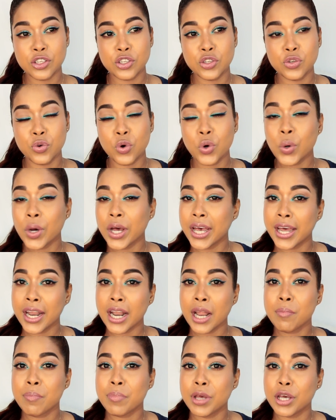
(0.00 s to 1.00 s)
so go ahead
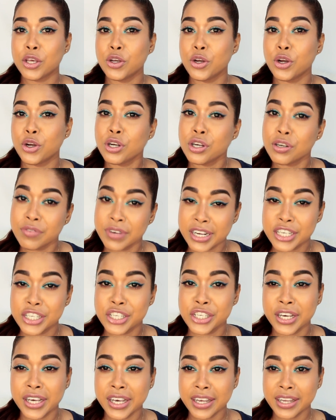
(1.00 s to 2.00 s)
and pick your correct
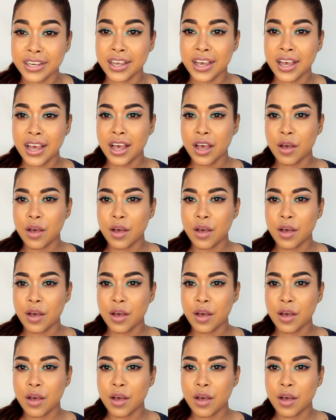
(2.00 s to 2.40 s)
shade